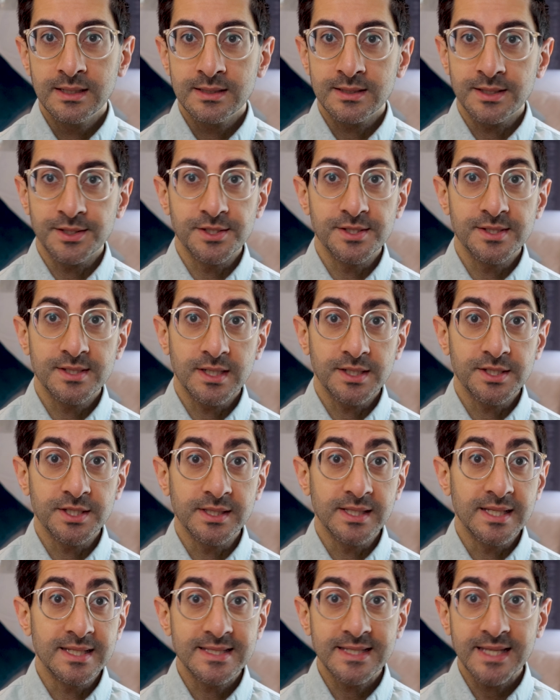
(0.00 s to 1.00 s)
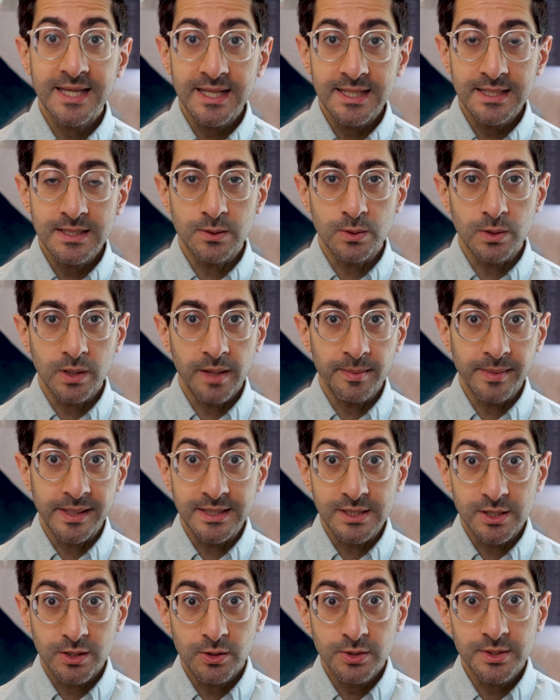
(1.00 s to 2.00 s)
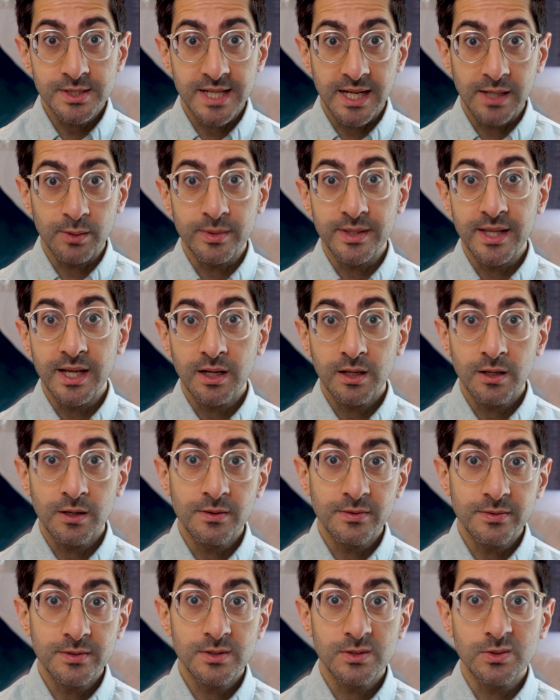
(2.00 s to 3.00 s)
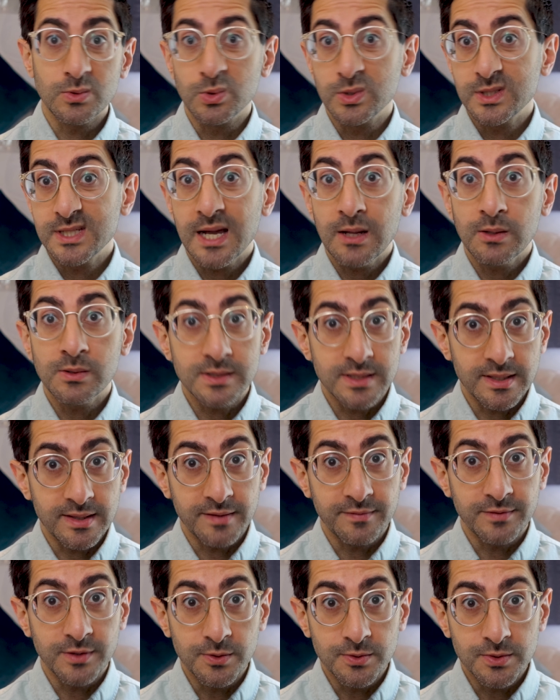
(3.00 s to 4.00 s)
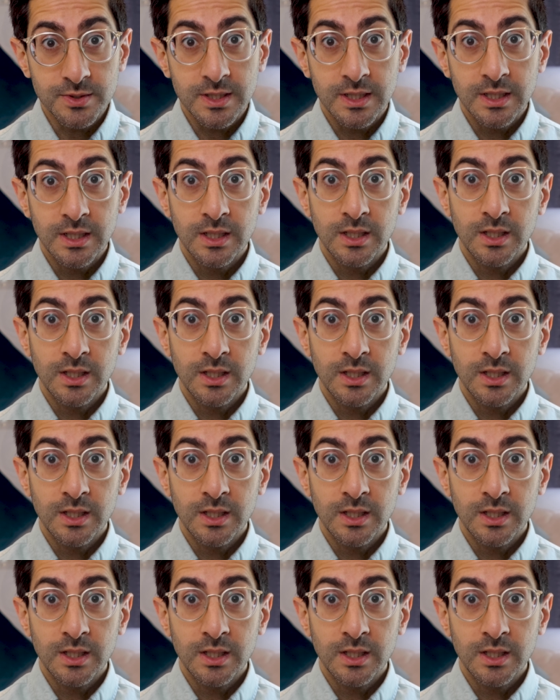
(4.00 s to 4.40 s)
such as touching their skin or coming into contact with their clothes or towels that they've used,